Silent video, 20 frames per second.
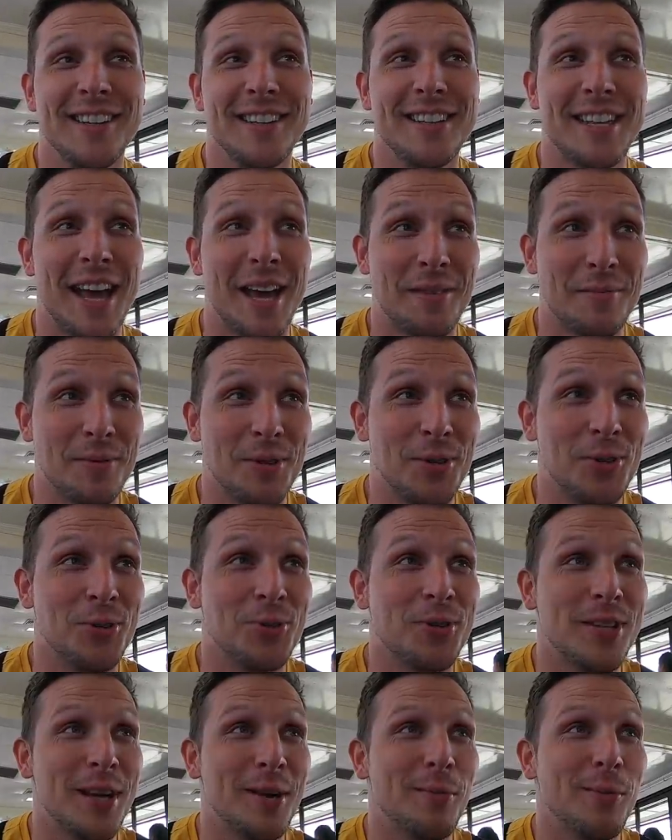
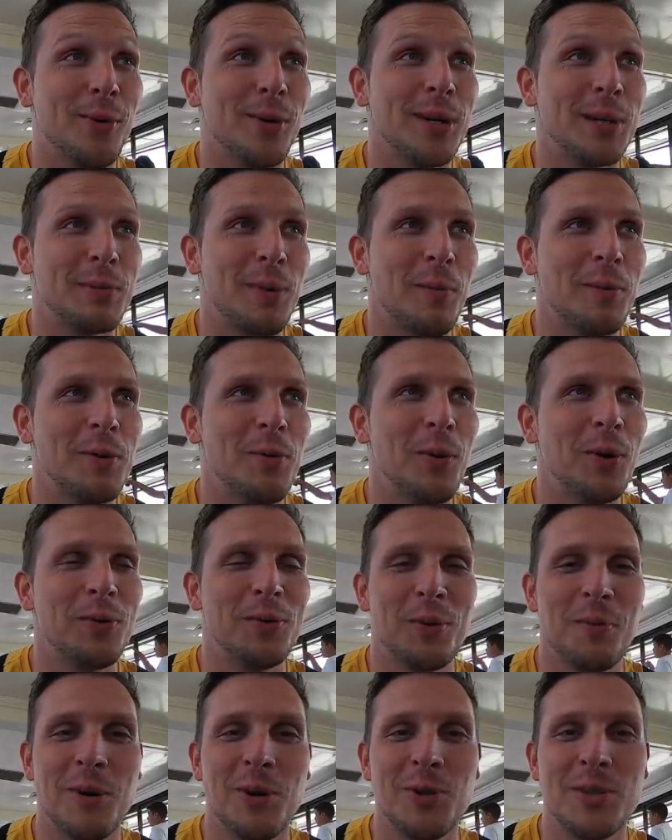Kathmandu's airport, probably one
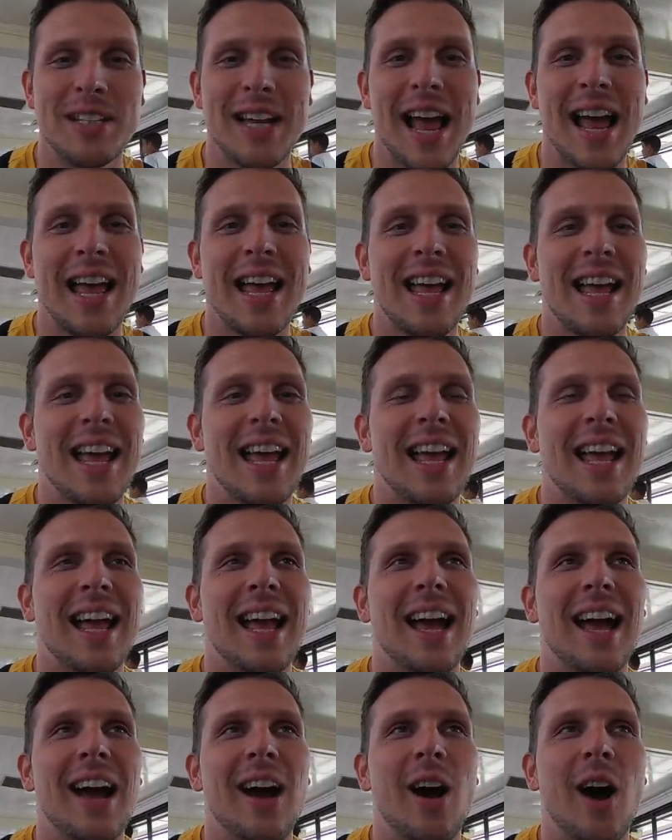of the most
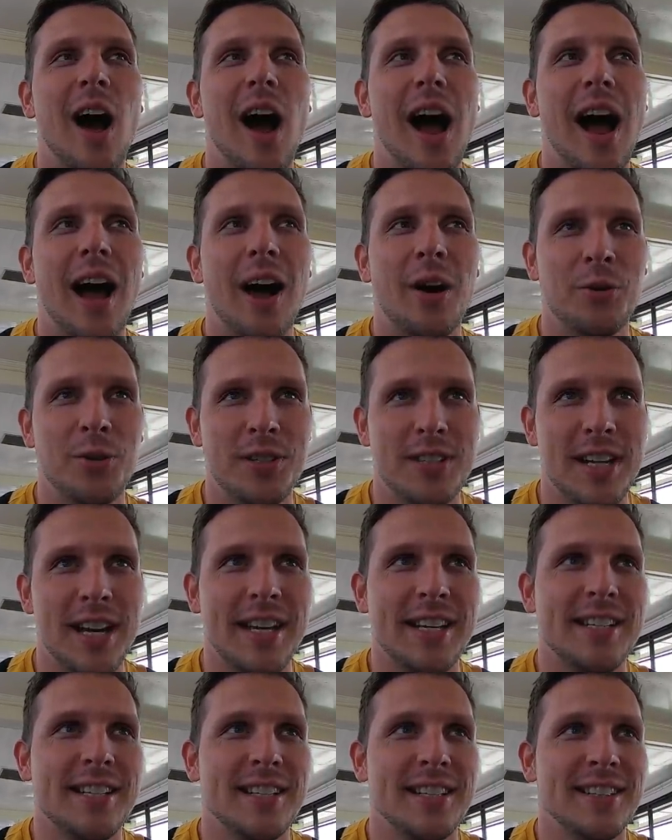
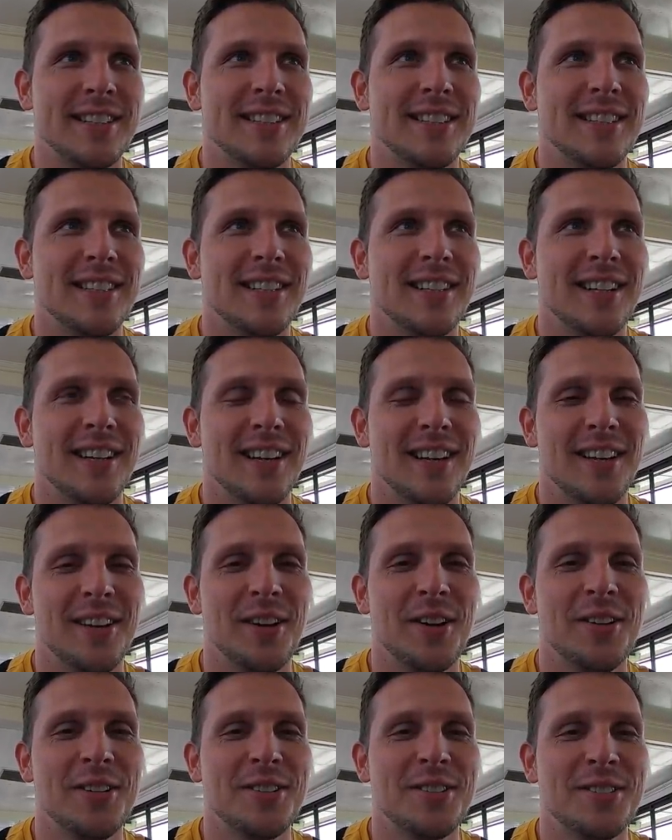outdated.
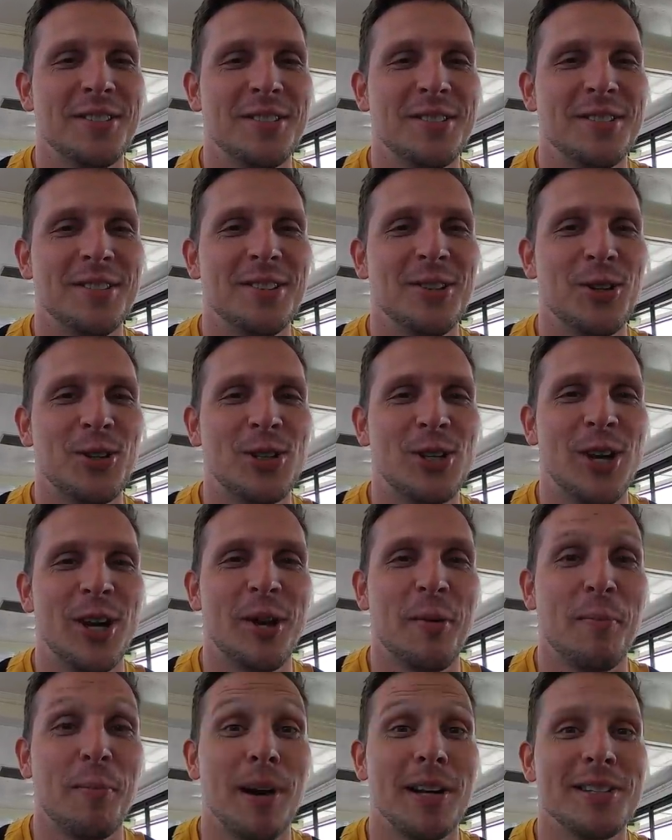Kind of looks
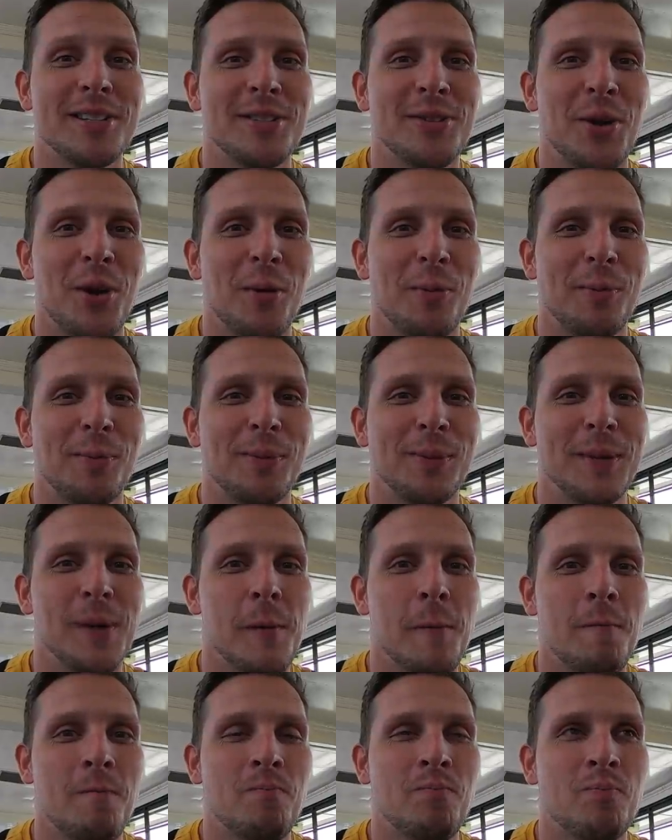like a bus stop.
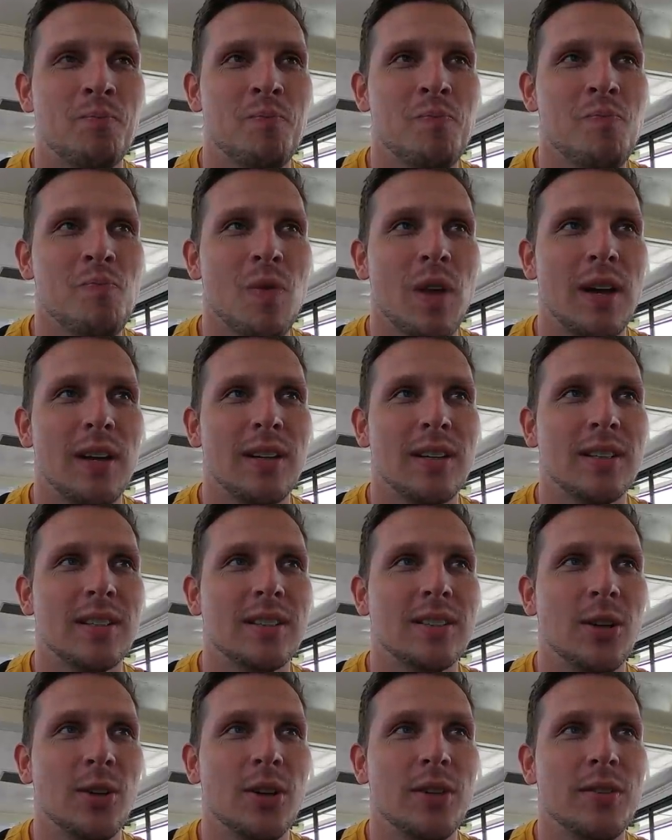
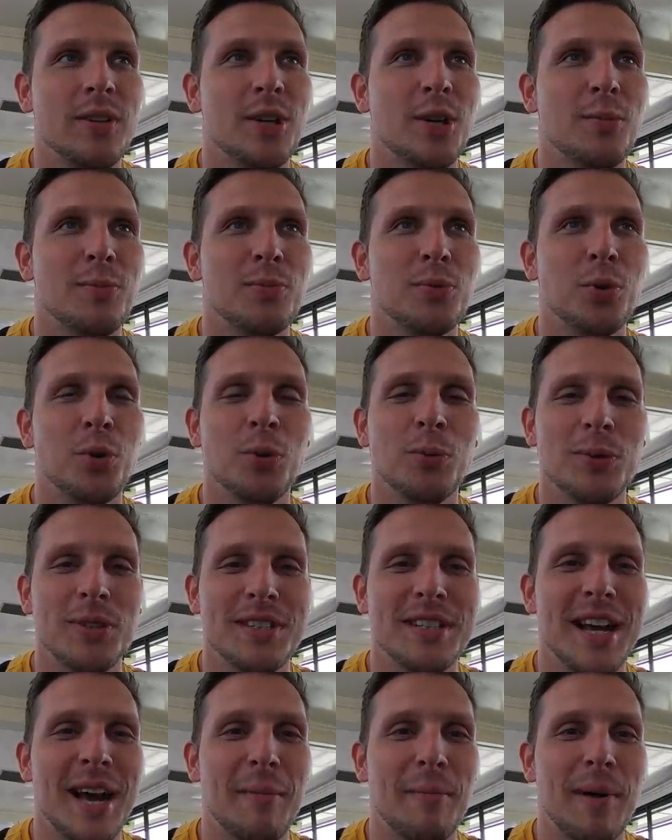Not even Kabul was
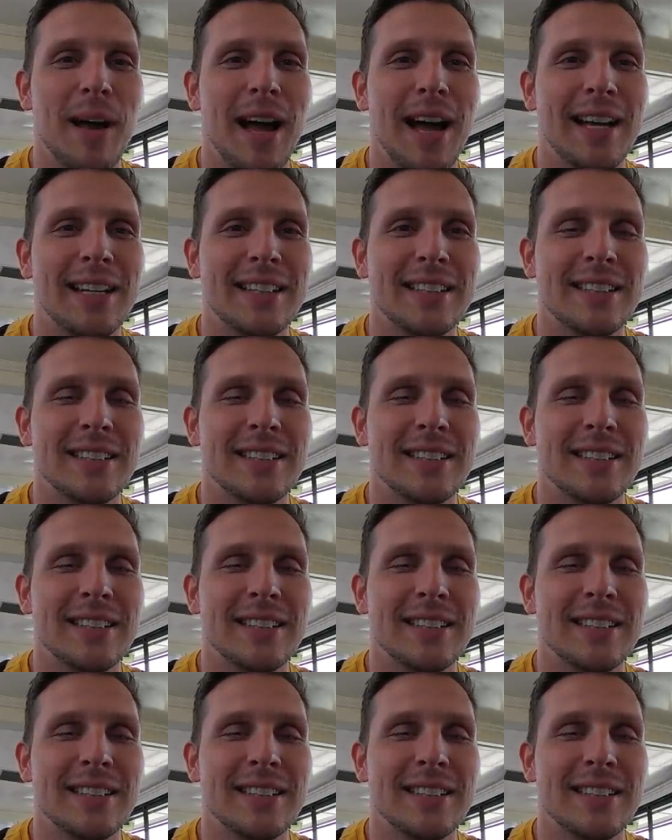that bad.